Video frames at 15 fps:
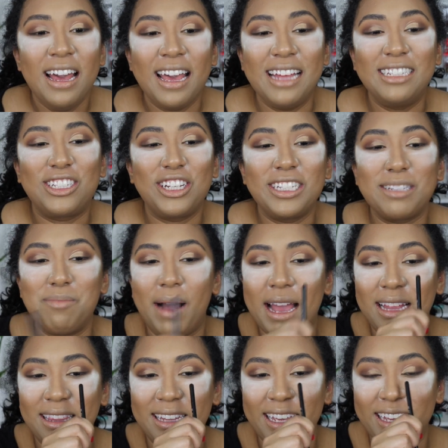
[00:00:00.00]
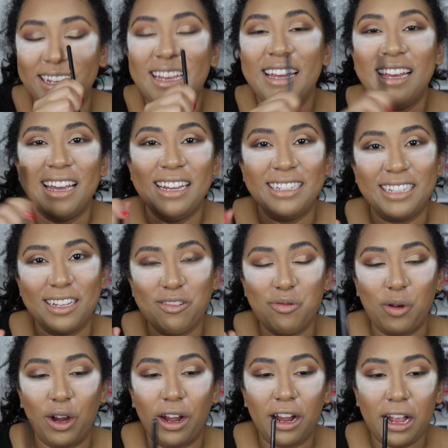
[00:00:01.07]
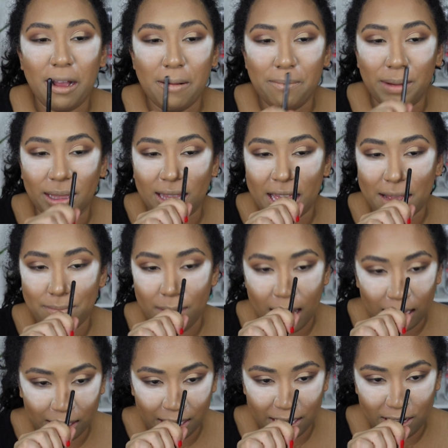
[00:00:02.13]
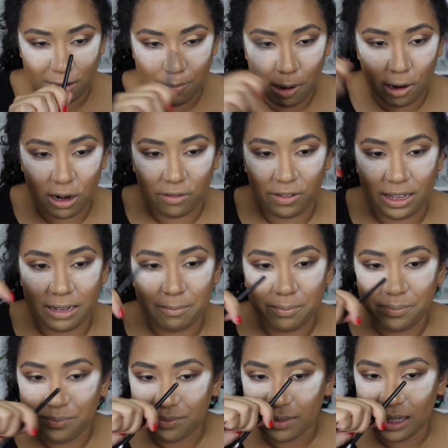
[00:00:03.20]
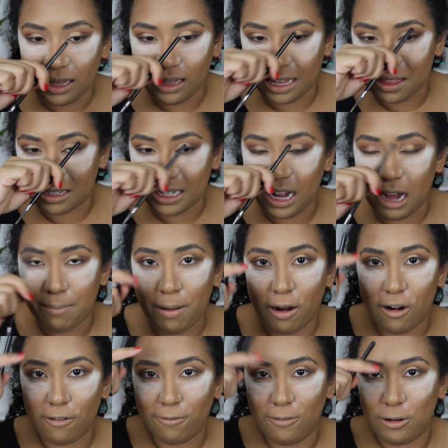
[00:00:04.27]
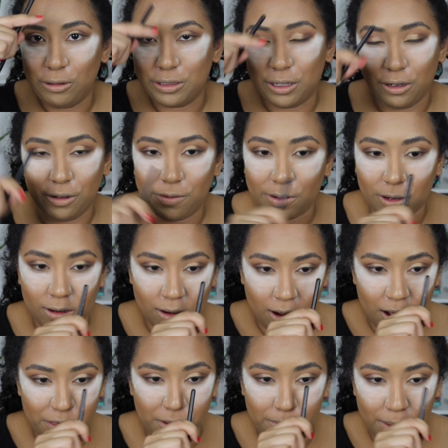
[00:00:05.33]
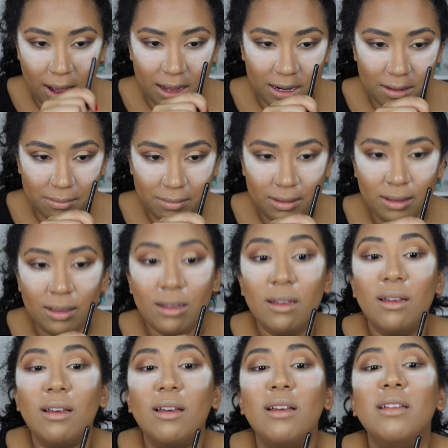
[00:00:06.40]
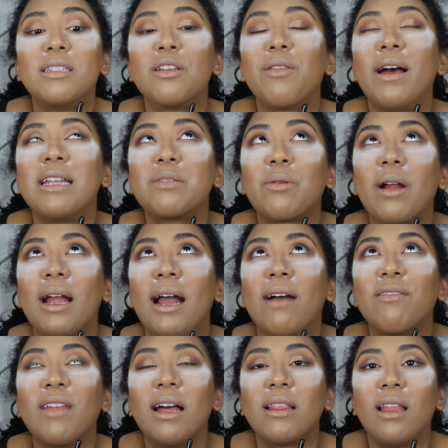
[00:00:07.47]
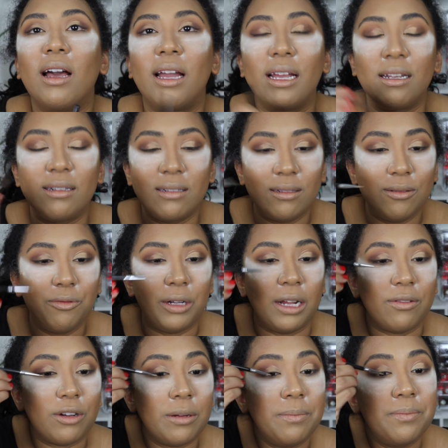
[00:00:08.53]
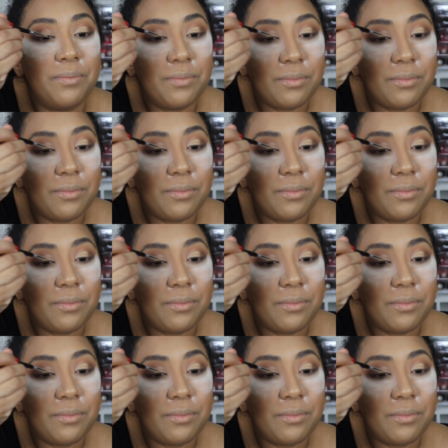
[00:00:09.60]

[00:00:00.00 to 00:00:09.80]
It's just my lid. It did work, but like my lid, a part of it, like the top part folds over on the bottom. And so that's where I have that line, whatever.